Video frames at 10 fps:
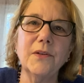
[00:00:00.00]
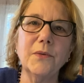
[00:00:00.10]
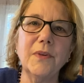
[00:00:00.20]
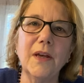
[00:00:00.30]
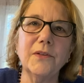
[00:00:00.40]

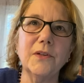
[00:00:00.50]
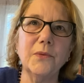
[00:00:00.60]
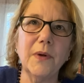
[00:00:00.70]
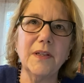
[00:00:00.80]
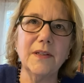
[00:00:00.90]

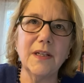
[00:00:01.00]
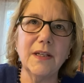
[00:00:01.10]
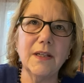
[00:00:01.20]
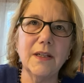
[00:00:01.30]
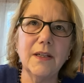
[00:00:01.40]
2020.
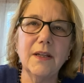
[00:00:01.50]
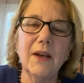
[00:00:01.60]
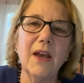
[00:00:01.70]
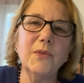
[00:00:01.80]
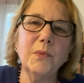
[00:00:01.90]

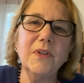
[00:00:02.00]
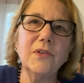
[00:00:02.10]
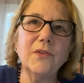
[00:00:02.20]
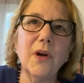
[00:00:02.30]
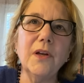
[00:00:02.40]
As we
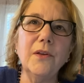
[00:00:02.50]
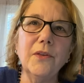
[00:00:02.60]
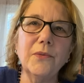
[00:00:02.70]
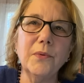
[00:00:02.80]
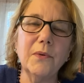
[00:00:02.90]
struggle
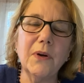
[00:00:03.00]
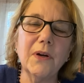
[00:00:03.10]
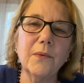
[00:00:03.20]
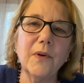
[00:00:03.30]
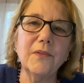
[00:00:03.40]
through a
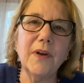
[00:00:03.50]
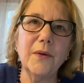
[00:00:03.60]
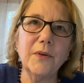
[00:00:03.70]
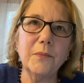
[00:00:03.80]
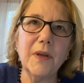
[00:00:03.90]

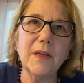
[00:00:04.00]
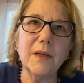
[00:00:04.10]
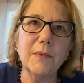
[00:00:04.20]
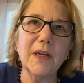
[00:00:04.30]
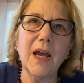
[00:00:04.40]
coronavirus
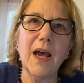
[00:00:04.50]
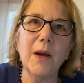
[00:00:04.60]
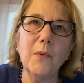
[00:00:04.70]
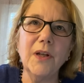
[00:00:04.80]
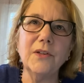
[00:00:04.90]
pandemic, I
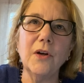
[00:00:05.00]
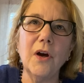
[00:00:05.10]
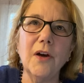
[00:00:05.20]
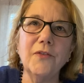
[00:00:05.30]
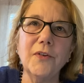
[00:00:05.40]
want to
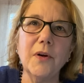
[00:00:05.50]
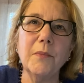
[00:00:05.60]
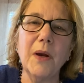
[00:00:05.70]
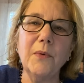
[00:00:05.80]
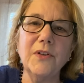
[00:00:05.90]
offer
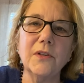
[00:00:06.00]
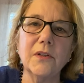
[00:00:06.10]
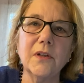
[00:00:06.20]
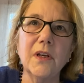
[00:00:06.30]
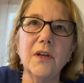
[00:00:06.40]
my
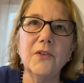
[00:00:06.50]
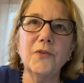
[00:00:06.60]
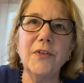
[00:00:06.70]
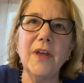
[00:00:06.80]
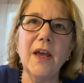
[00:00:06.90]
wishes
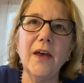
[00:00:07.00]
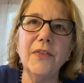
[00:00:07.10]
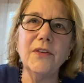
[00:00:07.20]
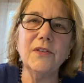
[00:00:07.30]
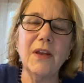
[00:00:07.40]
for the
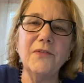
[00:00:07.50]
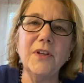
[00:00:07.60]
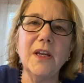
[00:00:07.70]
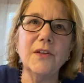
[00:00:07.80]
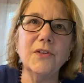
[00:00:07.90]
health,
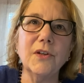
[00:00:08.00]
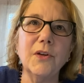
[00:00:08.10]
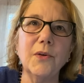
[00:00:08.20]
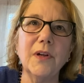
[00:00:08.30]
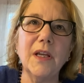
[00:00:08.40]
safety, and
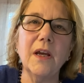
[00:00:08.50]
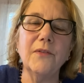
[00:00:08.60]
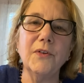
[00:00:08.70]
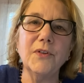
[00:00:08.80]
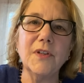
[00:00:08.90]
security
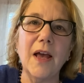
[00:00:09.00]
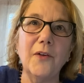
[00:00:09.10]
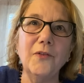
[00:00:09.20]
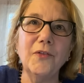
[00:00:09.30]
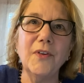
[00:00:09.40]
of
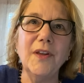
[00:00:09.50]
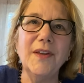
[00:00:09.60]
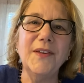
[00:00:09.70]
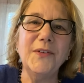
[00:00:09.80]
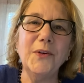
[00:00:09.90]
yourself,
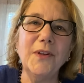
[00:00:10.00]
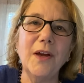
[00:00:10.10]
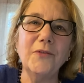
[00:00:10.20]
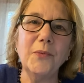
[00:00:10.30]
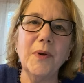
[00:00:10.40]
your
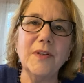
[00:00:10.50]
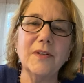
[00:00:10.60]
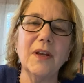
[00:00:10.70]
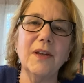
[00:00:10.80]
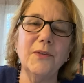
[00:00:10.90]
loved
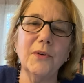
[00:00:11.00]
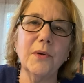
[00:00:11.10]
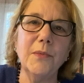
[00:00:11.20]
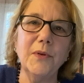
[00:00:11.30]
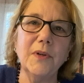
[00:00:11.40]
ones, and your
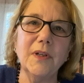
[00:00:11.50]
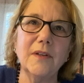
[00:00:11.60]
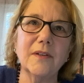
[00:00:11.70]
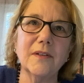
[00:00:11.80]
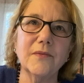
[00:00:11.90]

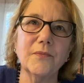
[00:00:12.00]
communities.